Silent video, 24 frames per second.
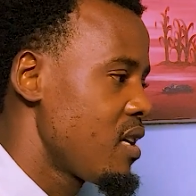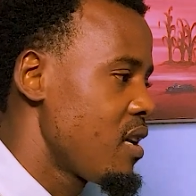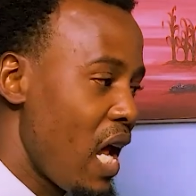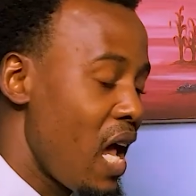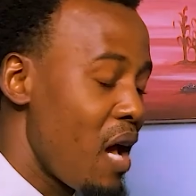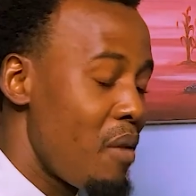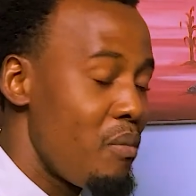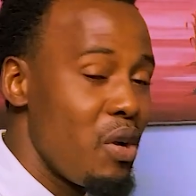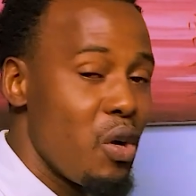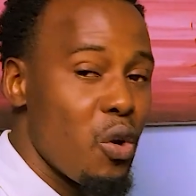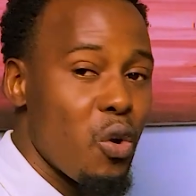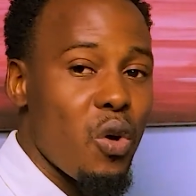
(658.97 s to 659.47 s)
When I
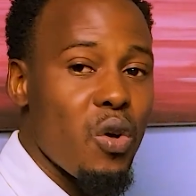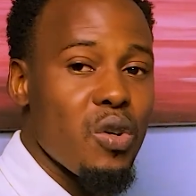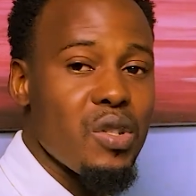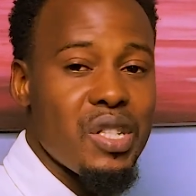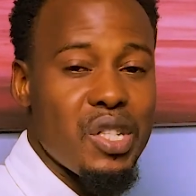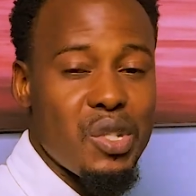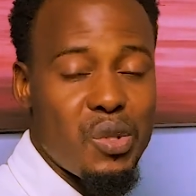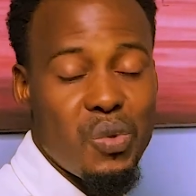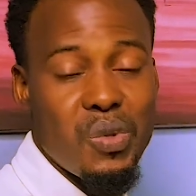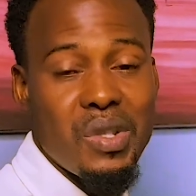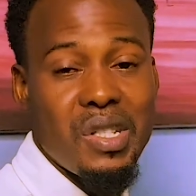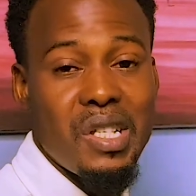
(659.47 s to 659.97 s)
am in loss,
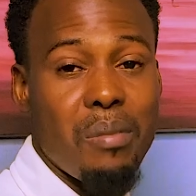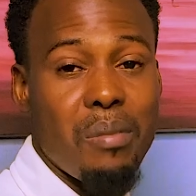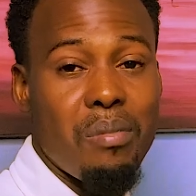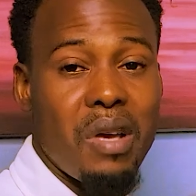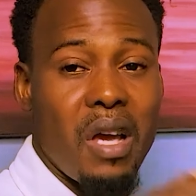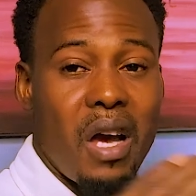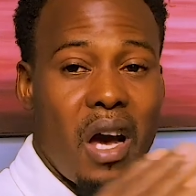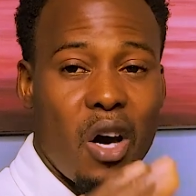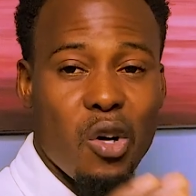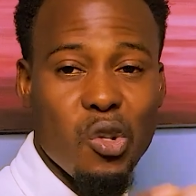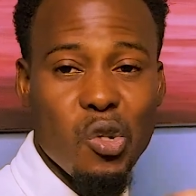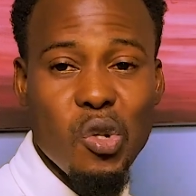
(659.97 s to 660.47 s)
it will me
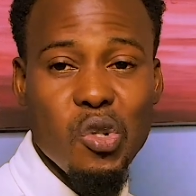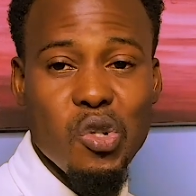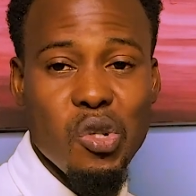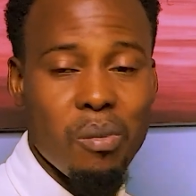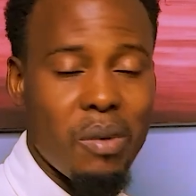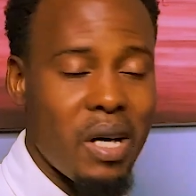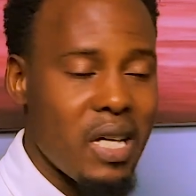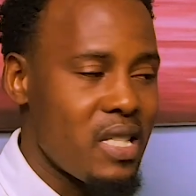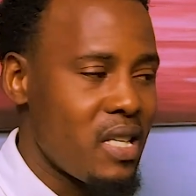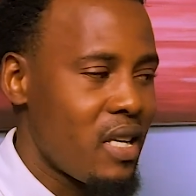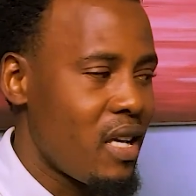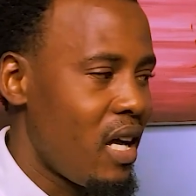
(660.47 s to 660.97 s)
out
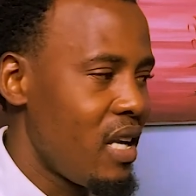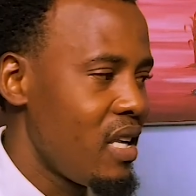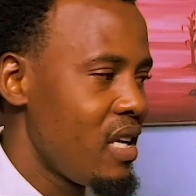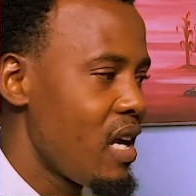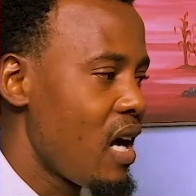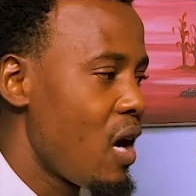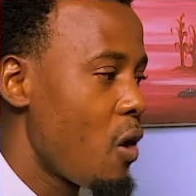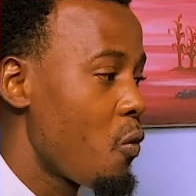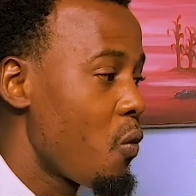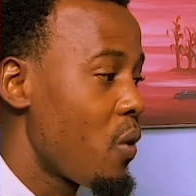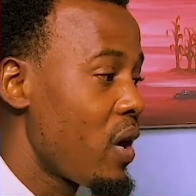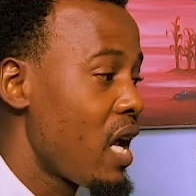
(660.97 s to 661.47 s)
automatically,
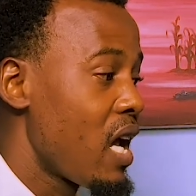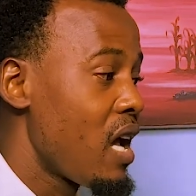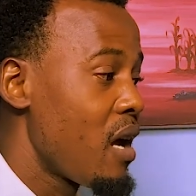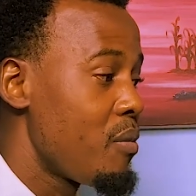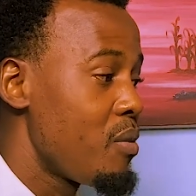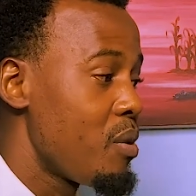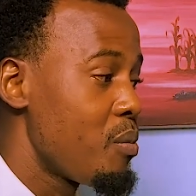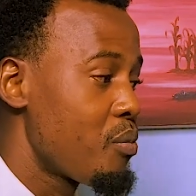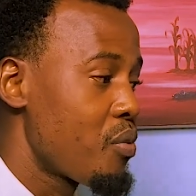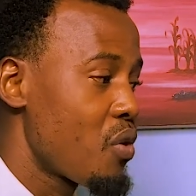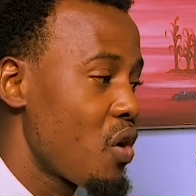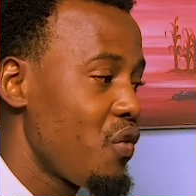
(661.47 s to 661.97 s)
and when I am
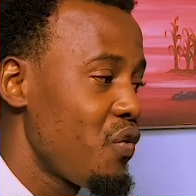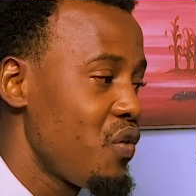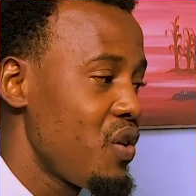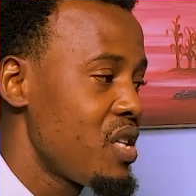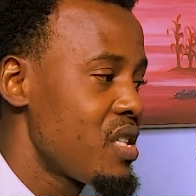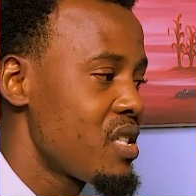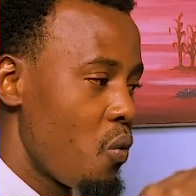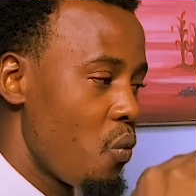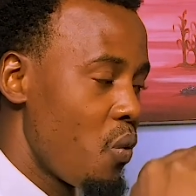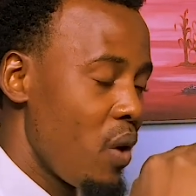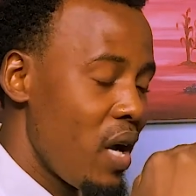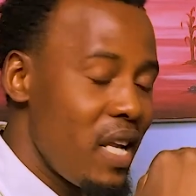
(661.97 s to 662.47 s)
in
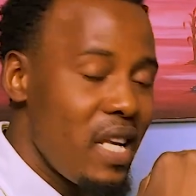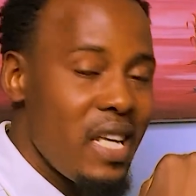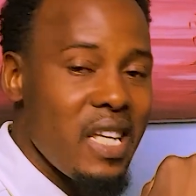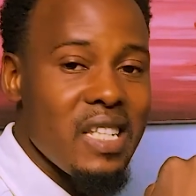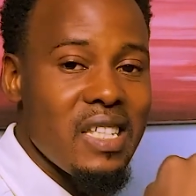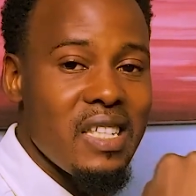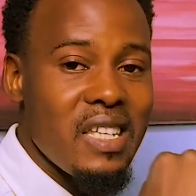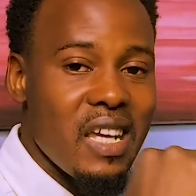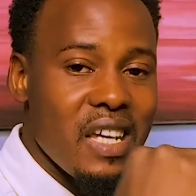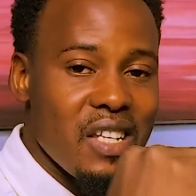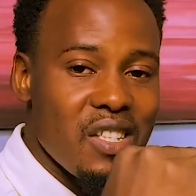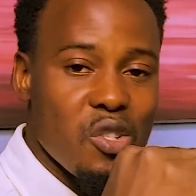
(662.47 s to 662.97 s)
profit, when
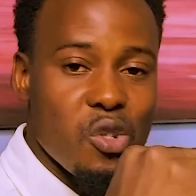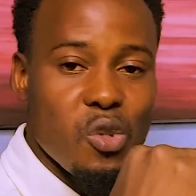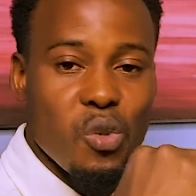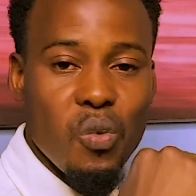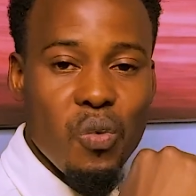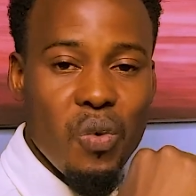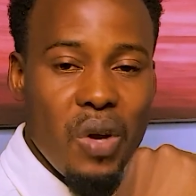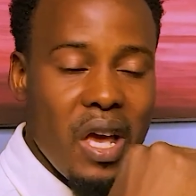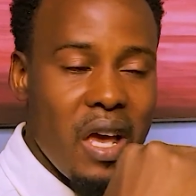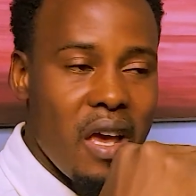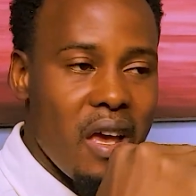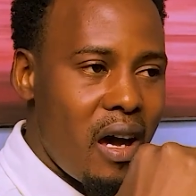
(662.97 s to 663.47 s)
it gets to
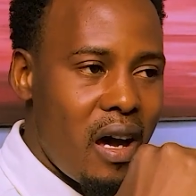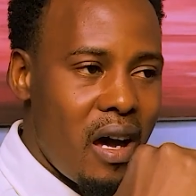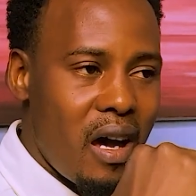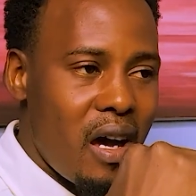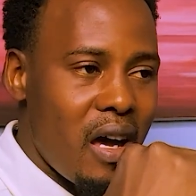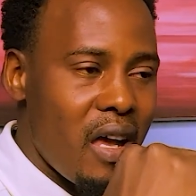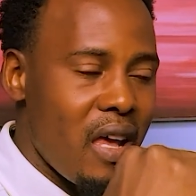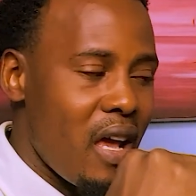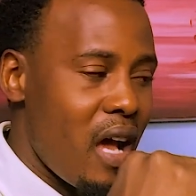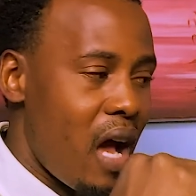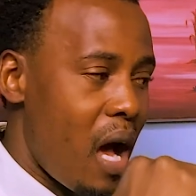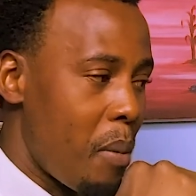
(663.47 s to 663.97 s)
where
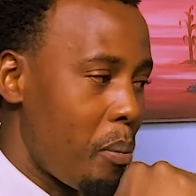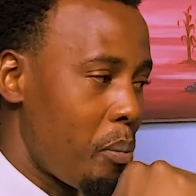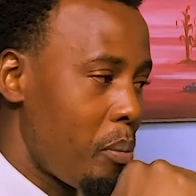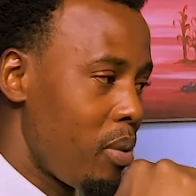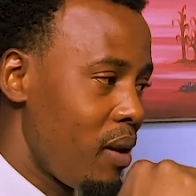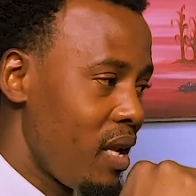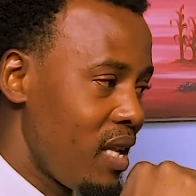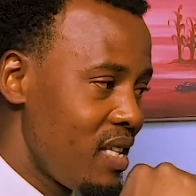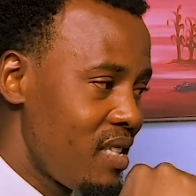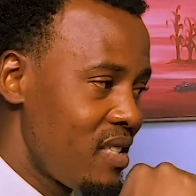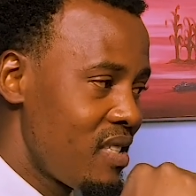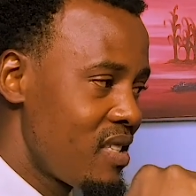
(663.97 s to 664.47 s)
I
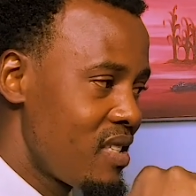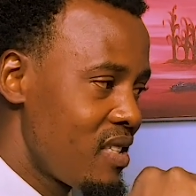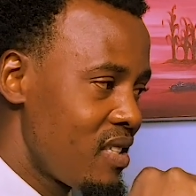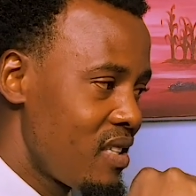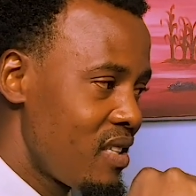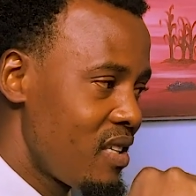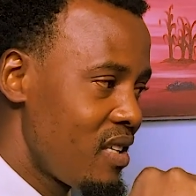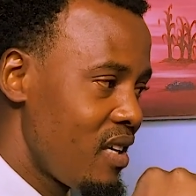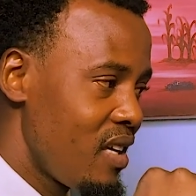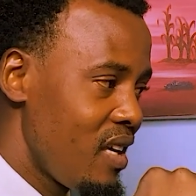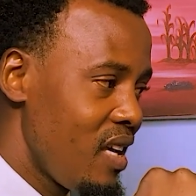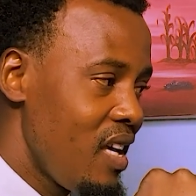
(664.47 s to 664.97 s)
place
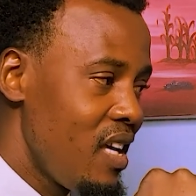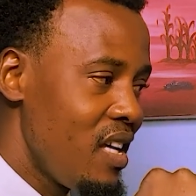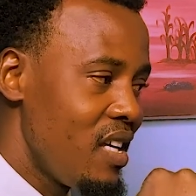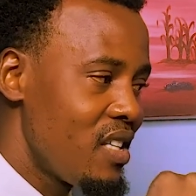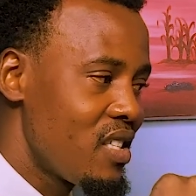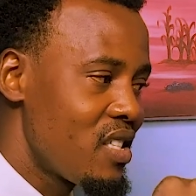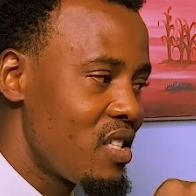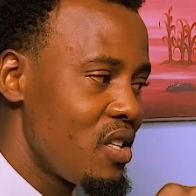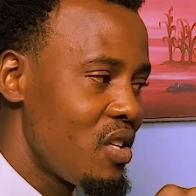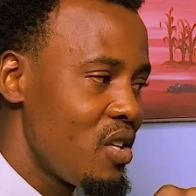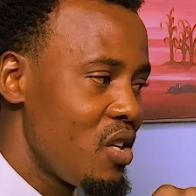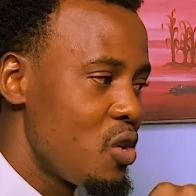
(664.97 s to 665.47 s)

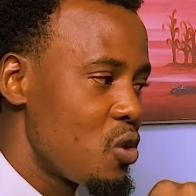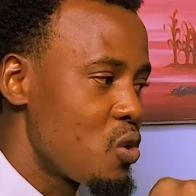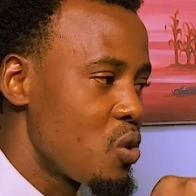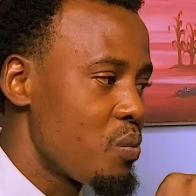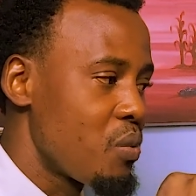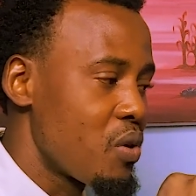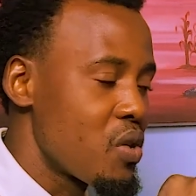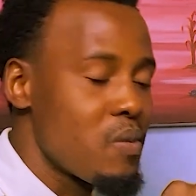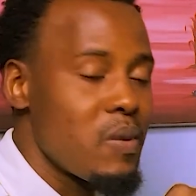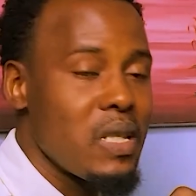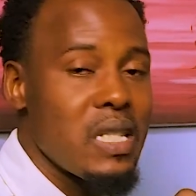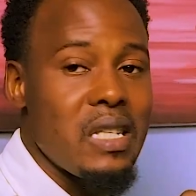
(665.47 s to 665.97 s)
it will
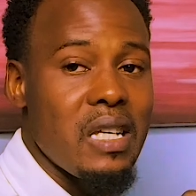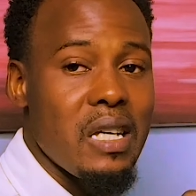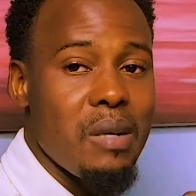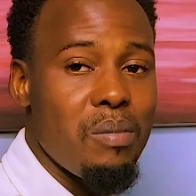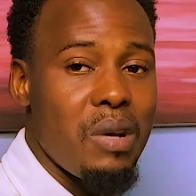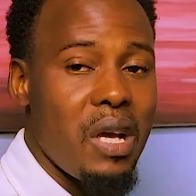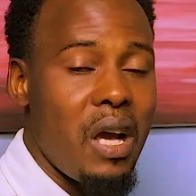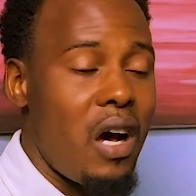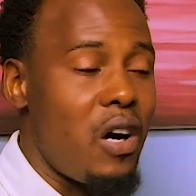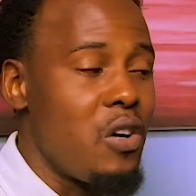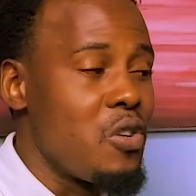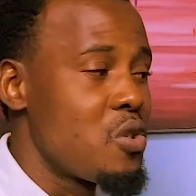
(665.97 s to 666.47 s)
possibly take
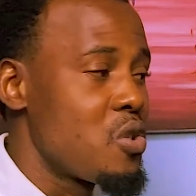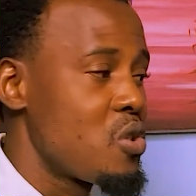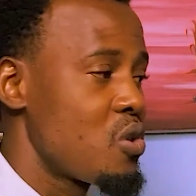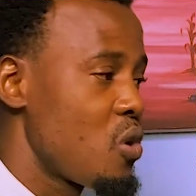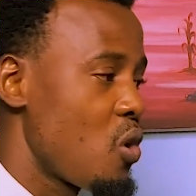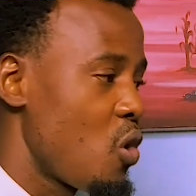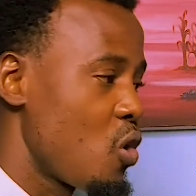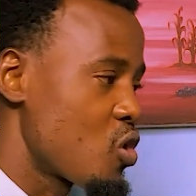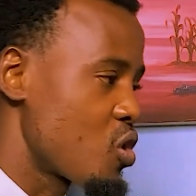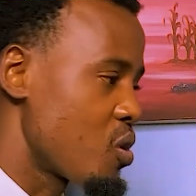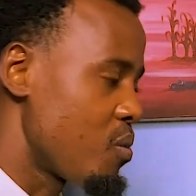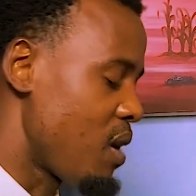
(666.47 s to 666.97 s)
me out
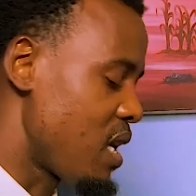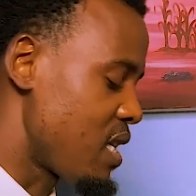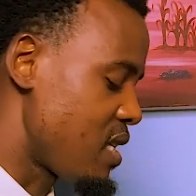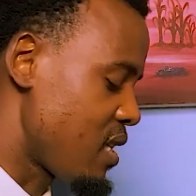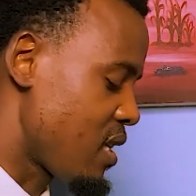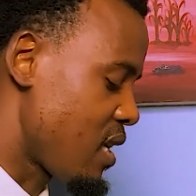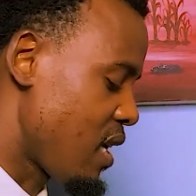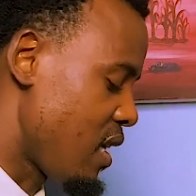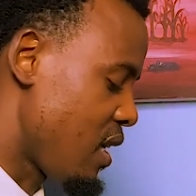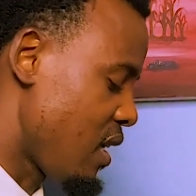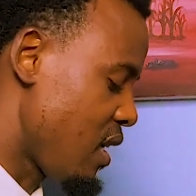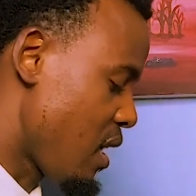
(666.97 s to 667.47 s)

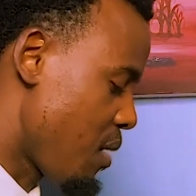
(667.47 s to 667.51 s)
automatically.